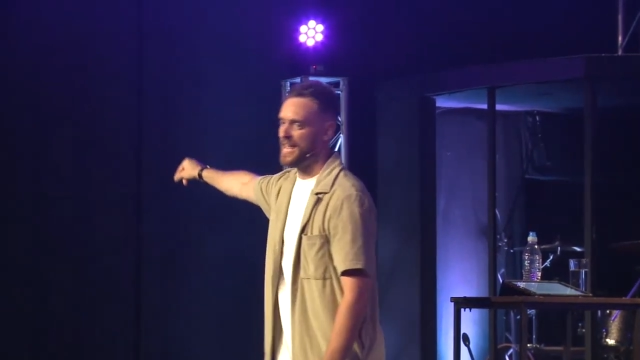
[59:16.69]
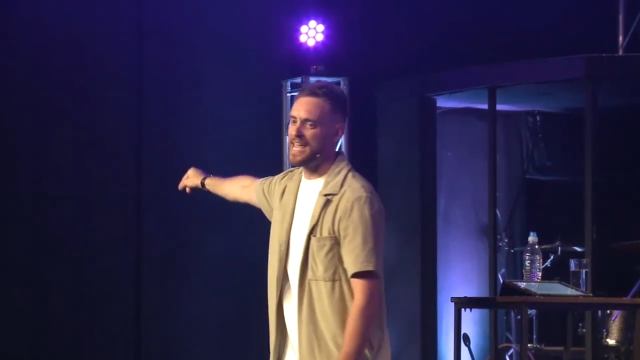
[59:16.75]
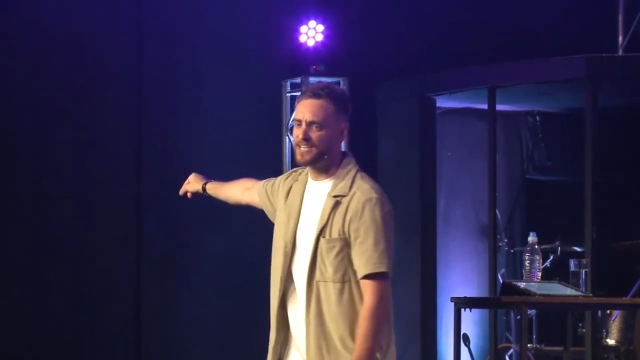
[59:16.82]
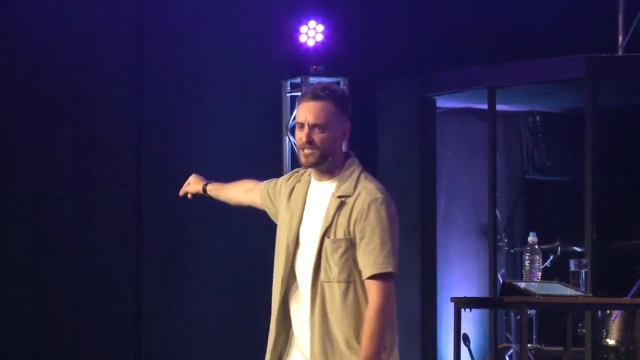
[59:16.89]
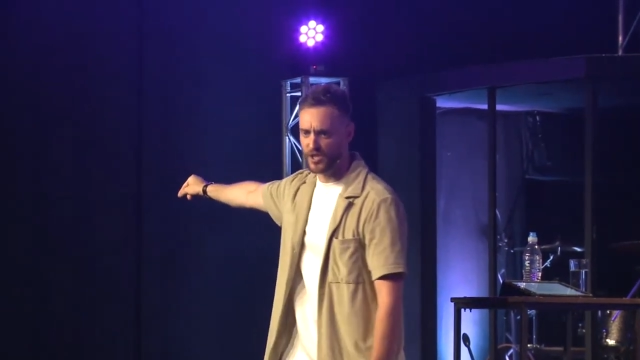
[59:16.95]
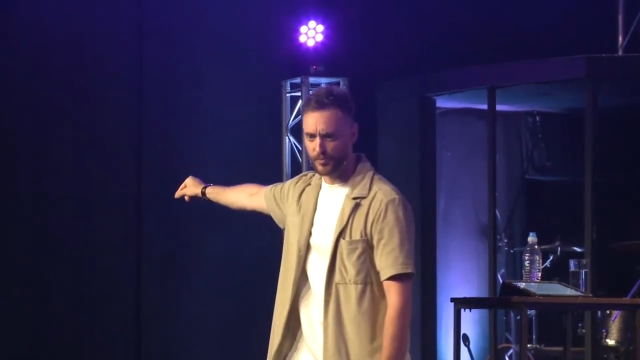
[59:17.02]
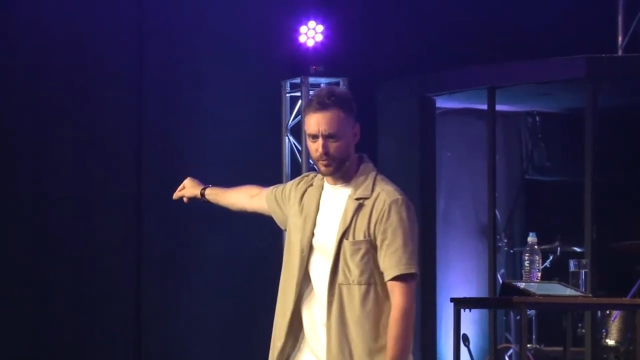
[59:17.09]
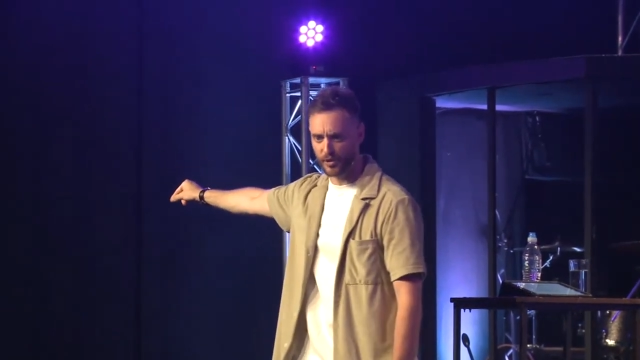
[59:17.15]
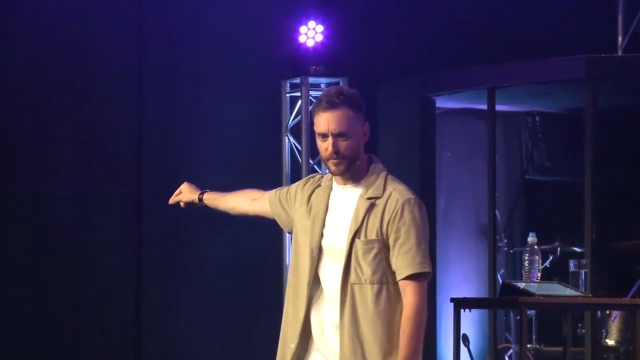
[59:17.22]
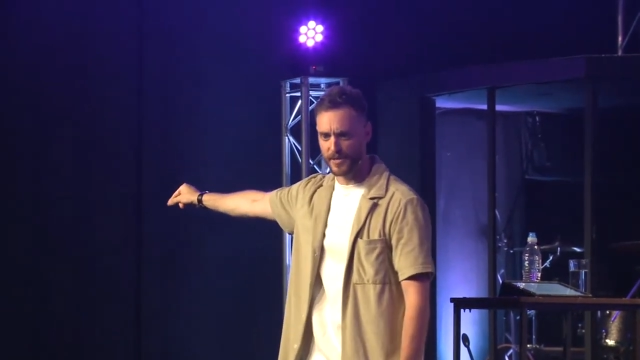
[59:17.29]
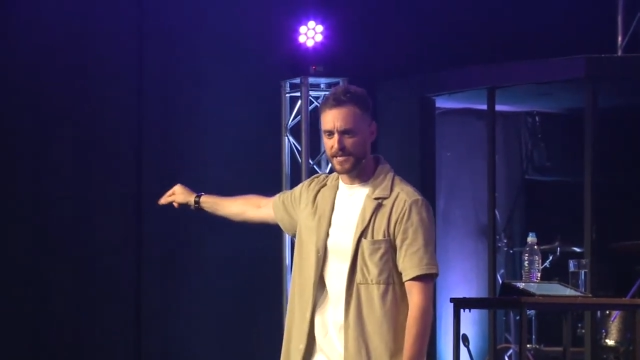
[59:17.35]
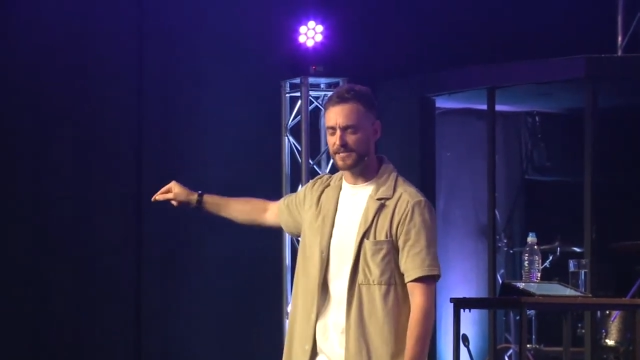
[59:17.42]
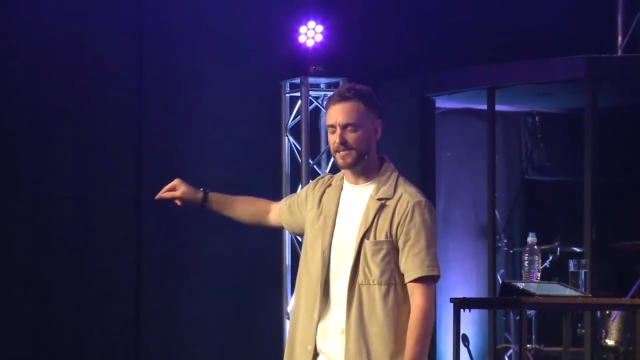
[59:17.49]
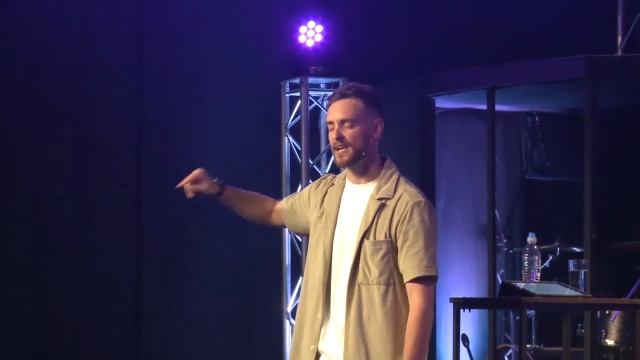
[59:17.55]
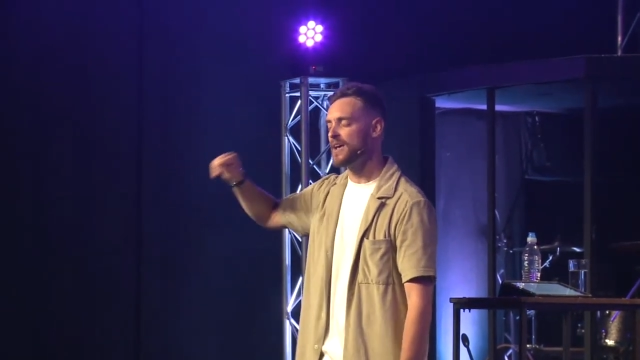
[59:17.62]
into the
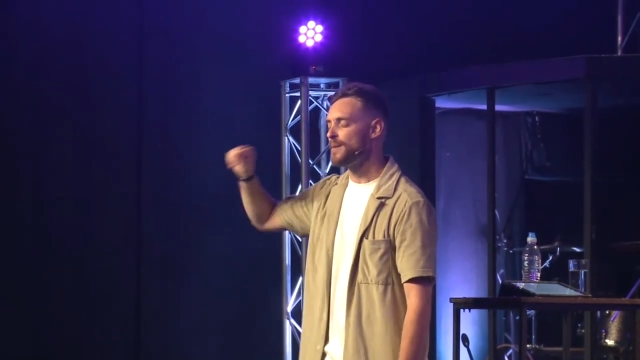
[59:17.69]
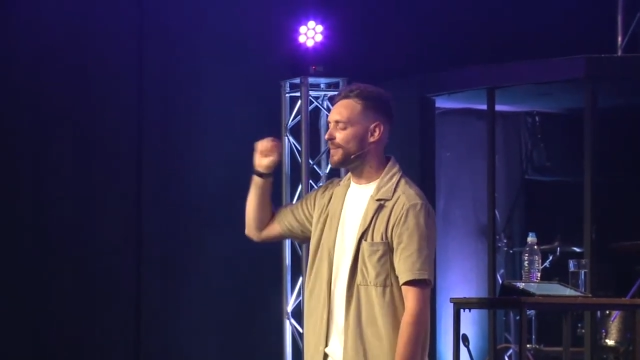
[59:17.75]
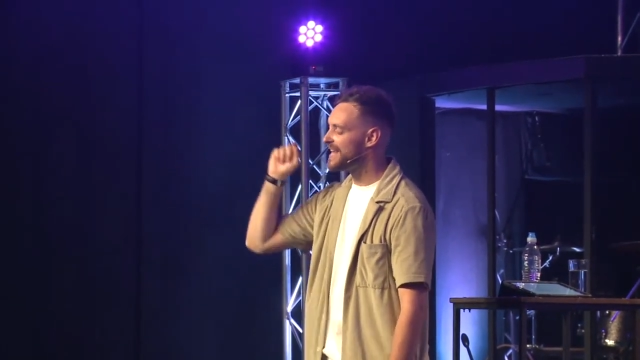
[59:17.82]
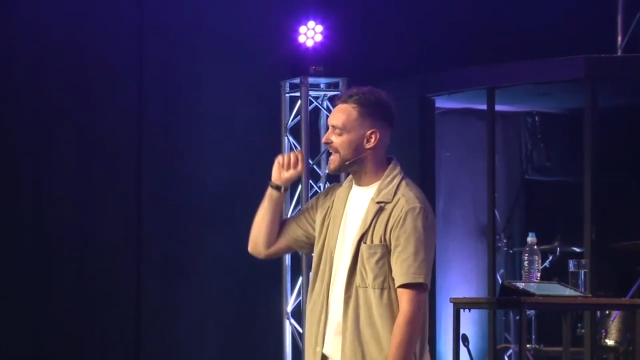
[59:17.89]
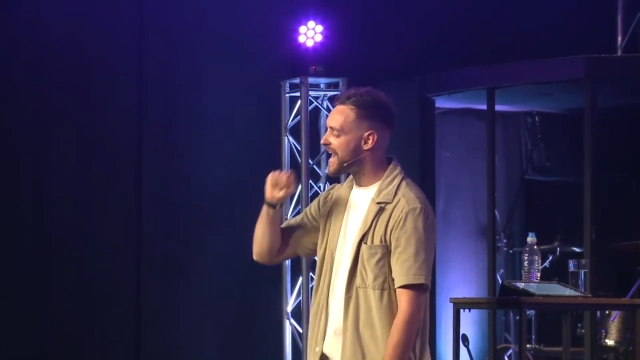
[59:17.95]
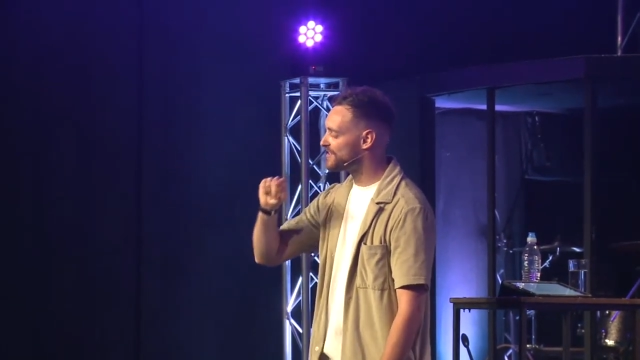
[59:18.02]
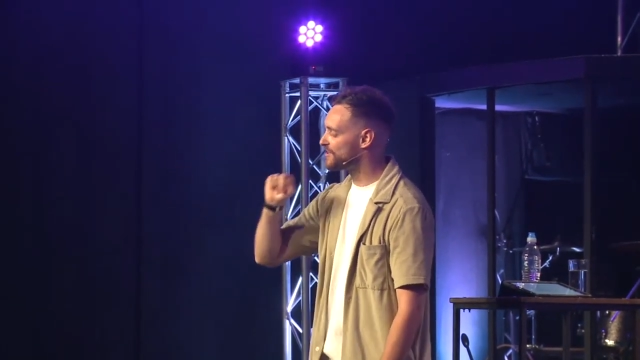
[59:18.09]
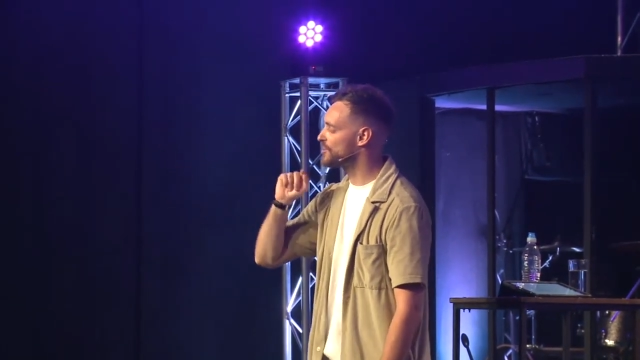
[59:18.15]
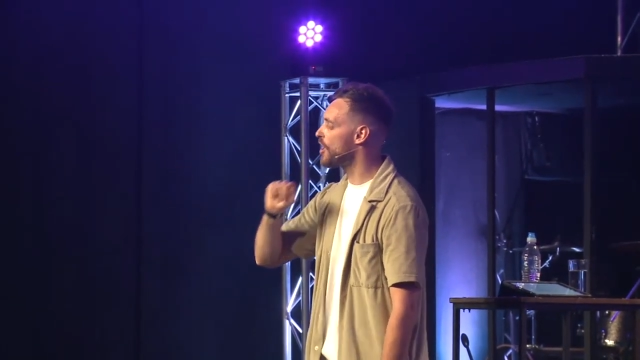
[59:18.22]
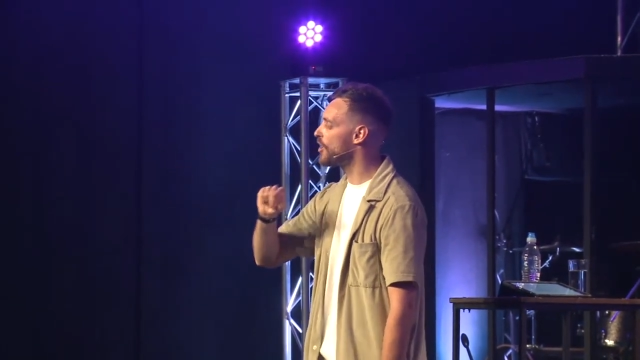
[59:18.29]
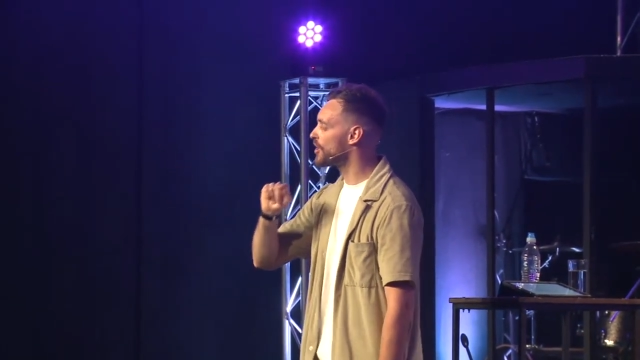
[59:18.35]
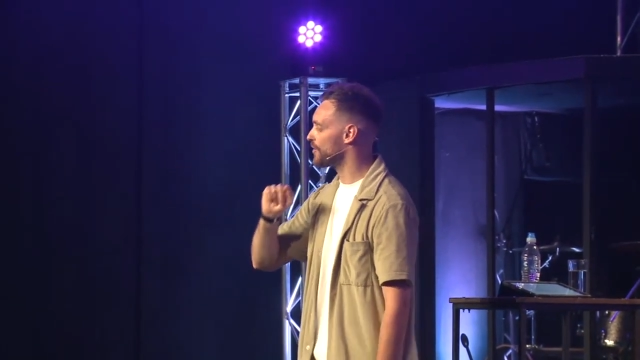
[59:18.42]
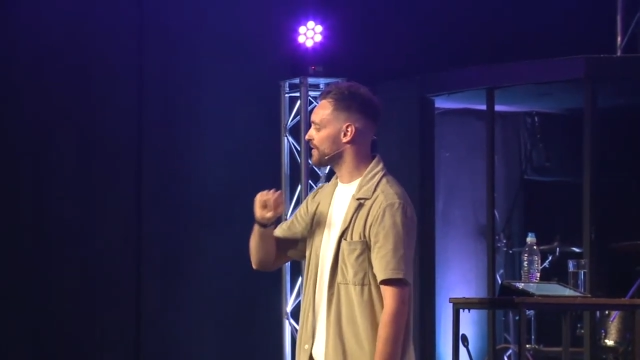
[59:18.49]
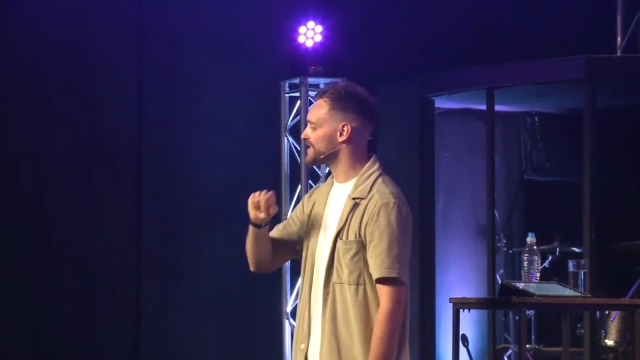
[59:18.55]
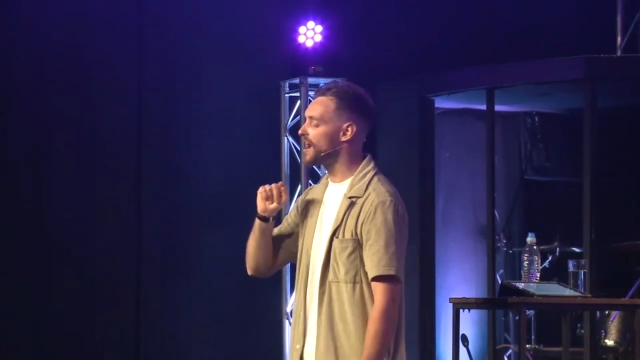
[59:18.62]
promise, but he had to
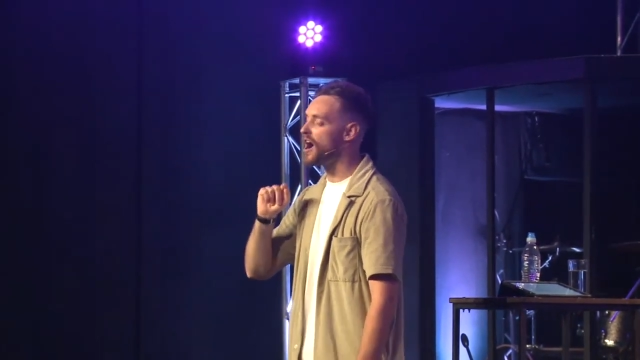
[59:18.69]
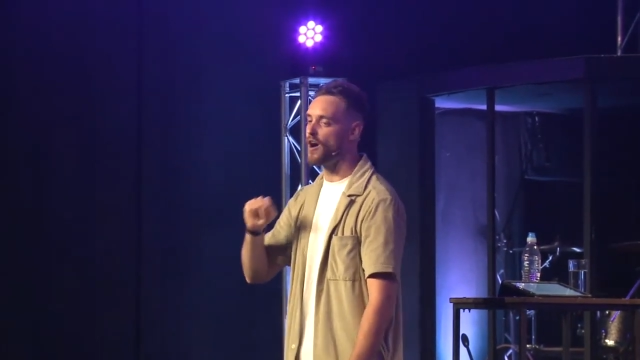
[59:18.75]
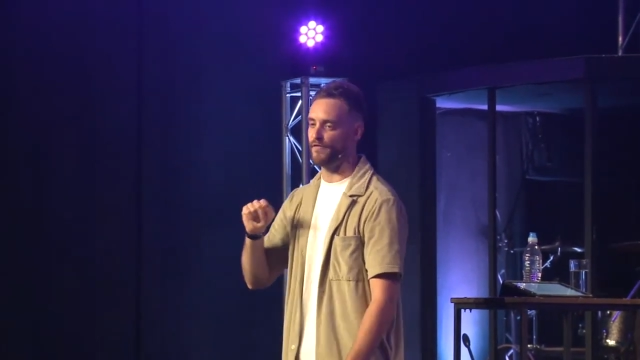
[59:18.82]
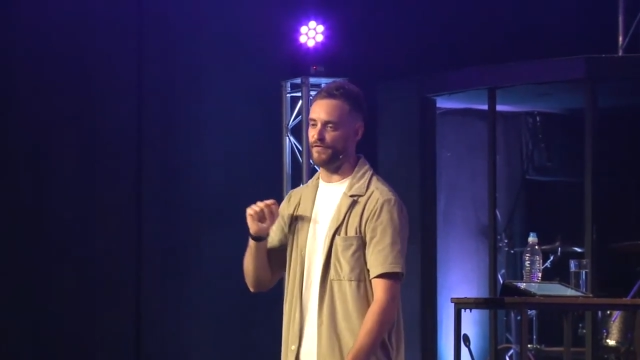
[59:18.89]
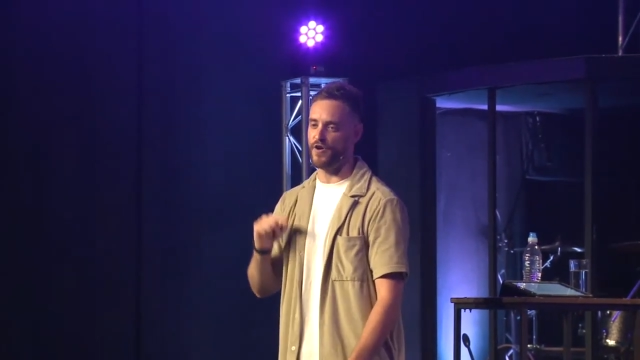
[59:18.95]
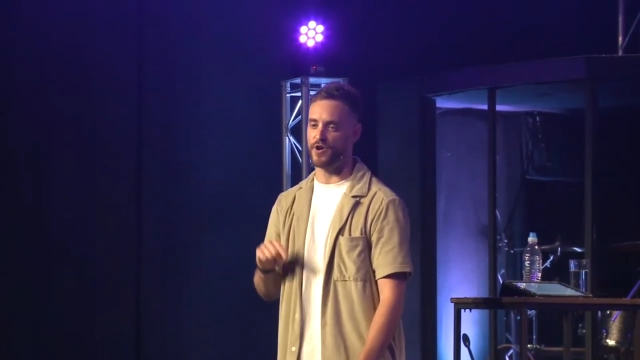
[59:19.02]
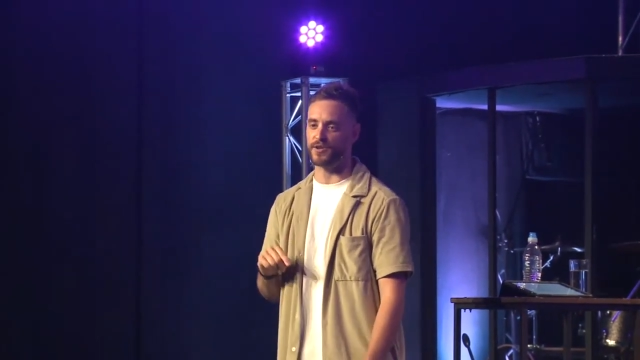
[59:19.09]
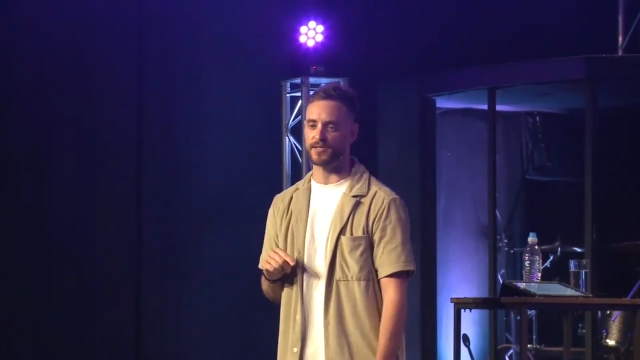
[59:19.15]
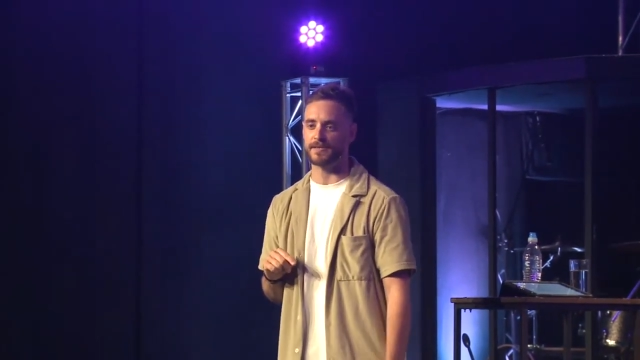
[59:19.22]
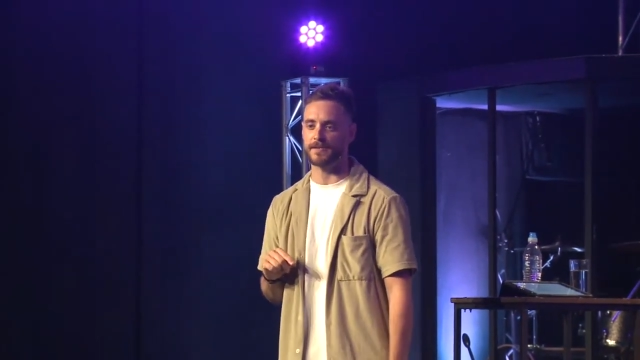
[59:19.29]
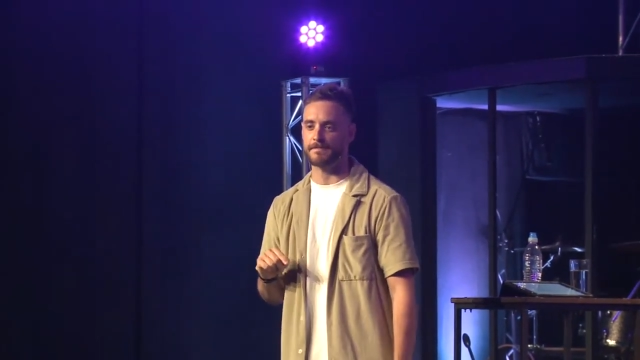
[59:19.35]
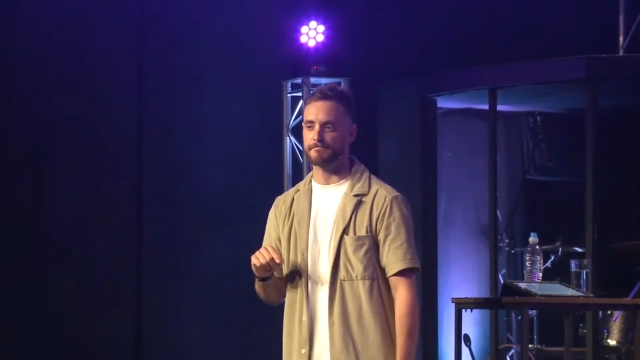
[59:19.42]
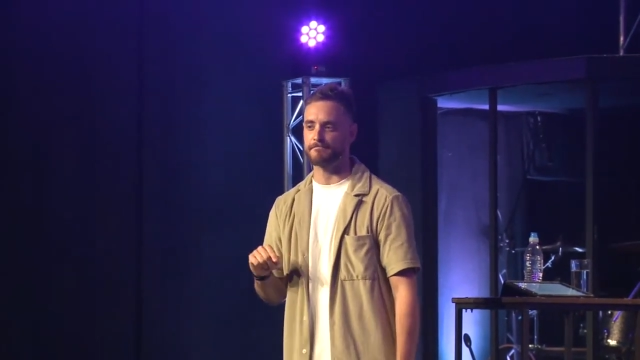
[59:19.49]
conquer his heart first.